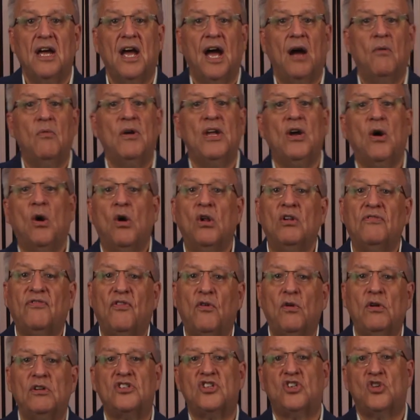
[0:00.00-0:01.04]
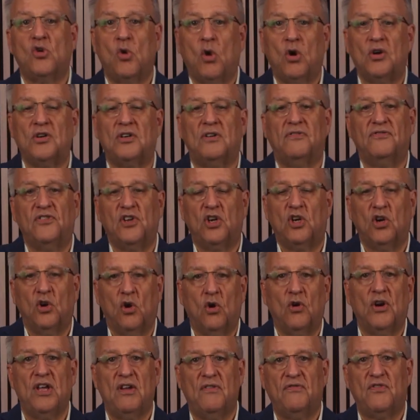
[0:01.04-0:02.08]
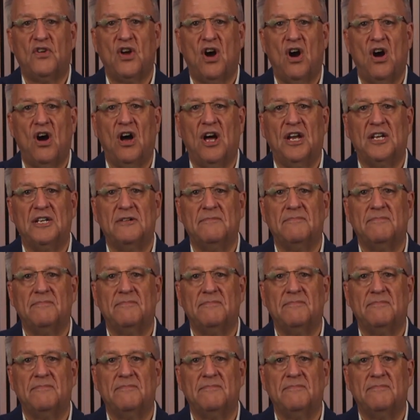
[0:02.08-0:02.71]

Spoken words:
and we all fall short of the glory of God.